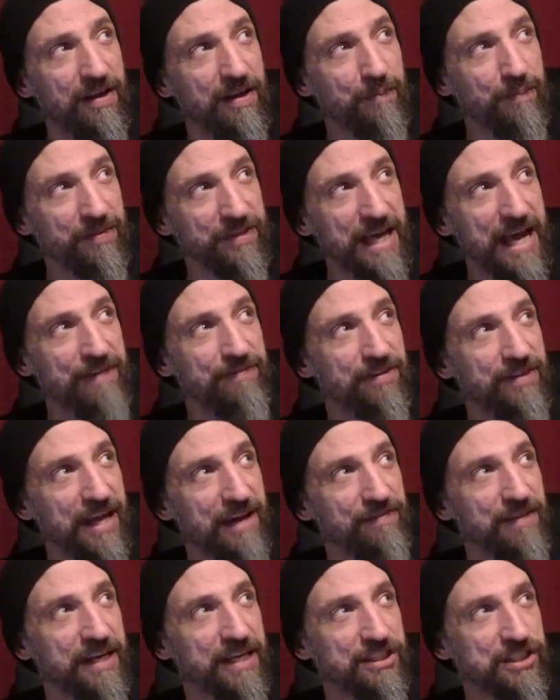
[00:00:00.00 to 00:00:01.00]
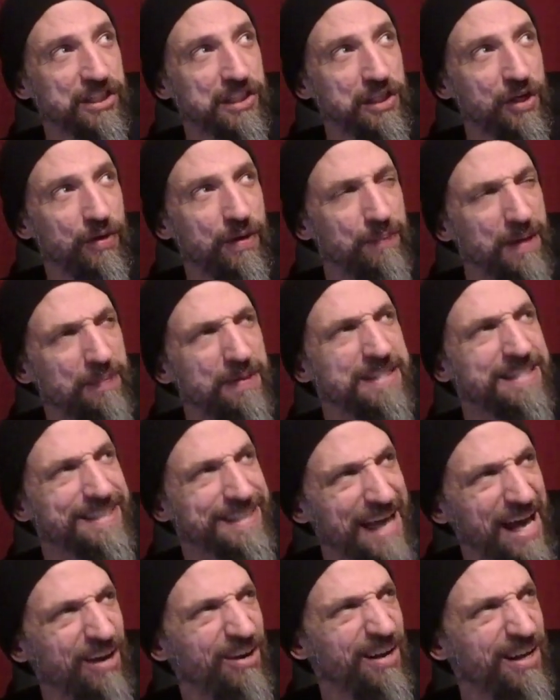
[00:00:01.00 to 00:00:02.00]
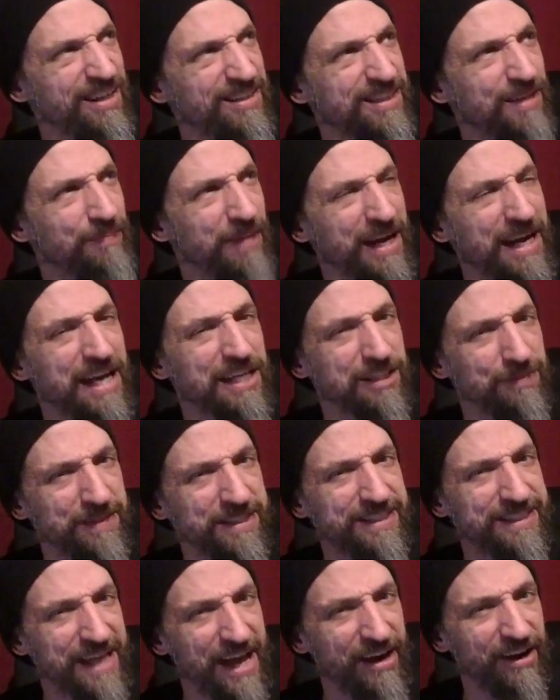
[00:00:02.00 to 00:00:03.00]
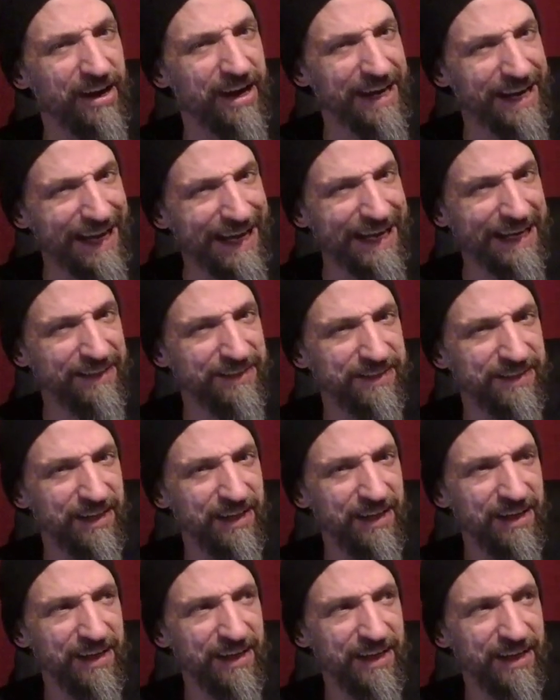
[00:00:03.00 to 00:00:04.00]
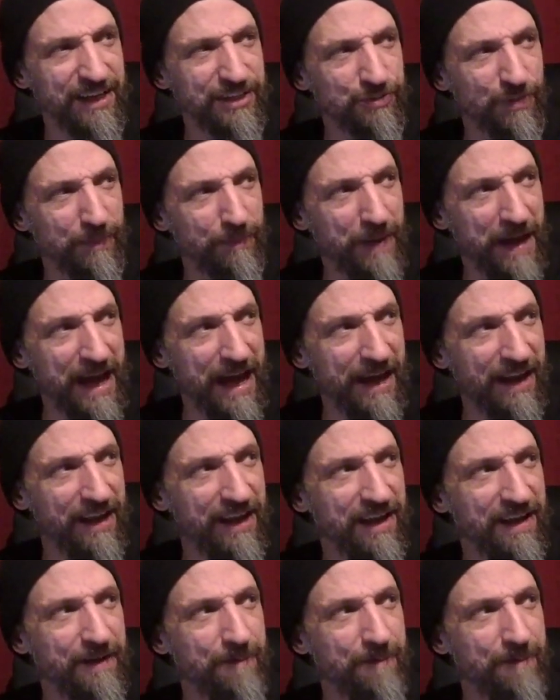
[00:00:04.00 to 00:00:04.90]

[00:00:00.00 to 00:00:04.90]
But they have like a slow. Maybe it's Saturdays. It might actually be Saturday nights. Is when Pat